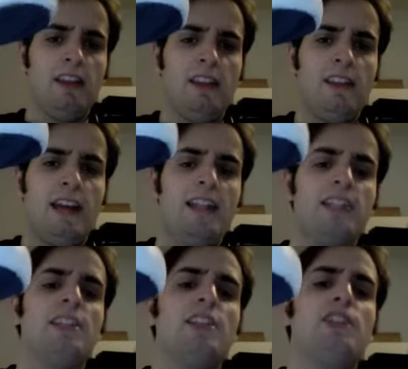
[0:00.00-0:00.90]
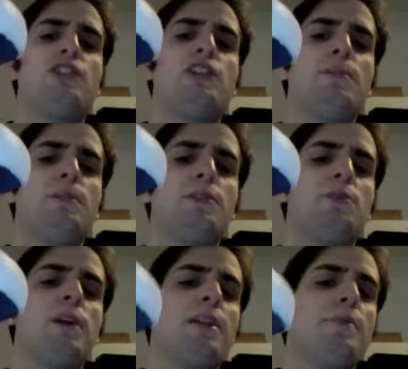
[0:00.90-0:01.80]
that is the cheapest
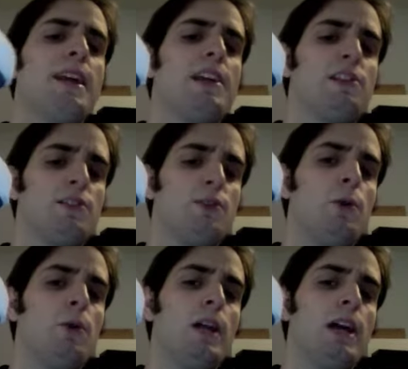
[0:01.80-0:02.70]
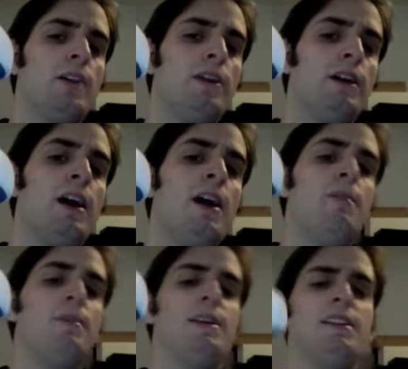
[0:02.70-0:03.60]
way to make a sole ever,
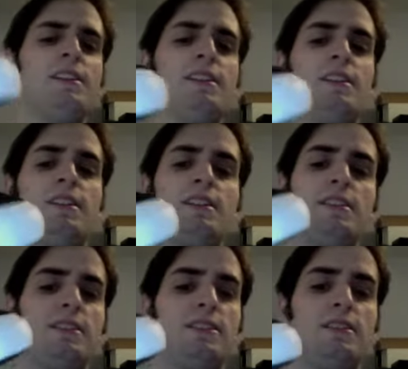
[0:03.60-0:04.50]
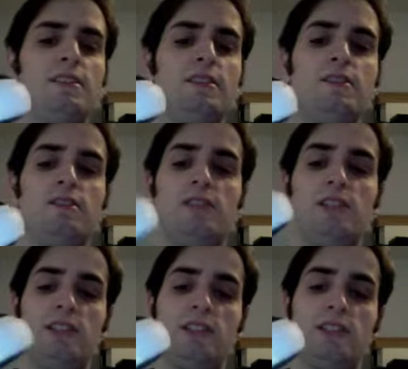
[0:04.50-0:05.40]
because it's
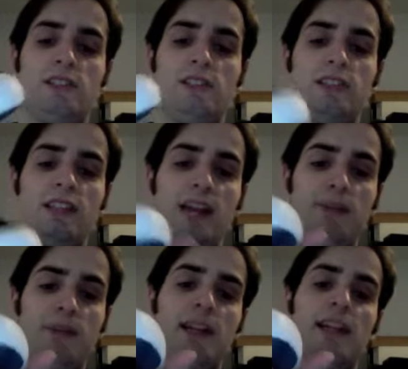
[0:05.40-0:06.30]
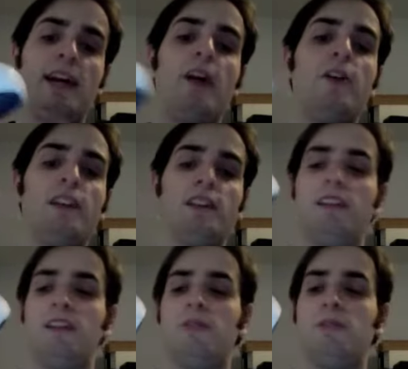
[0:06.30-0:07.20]
just stamping it out and then
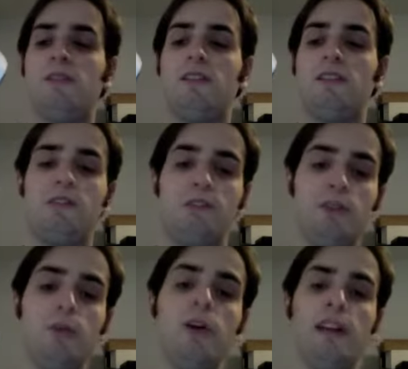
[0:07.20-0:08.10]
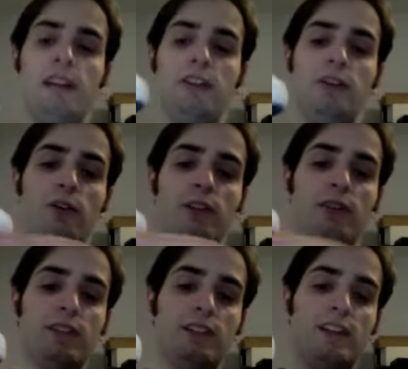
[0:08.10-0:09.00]
you put it on the shoe and you don't
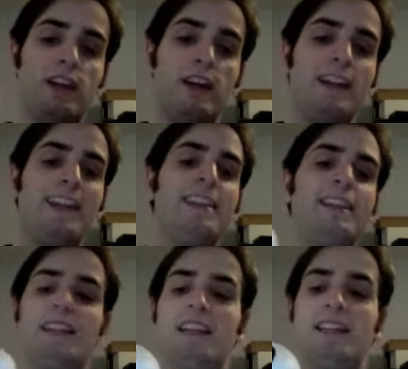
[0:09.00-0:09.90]
even cut anything, and that's